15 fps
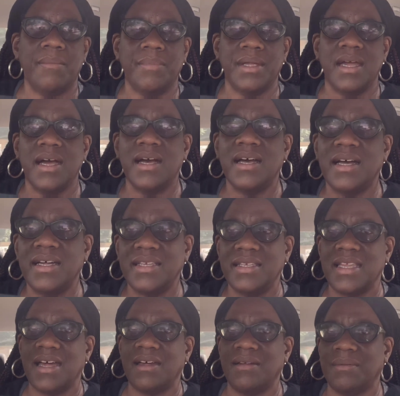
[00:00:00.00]
behind,
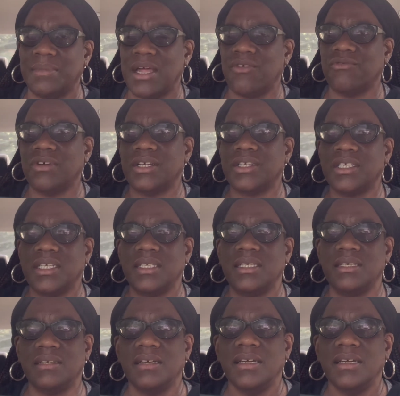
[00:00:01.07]
not, I'm not rushing to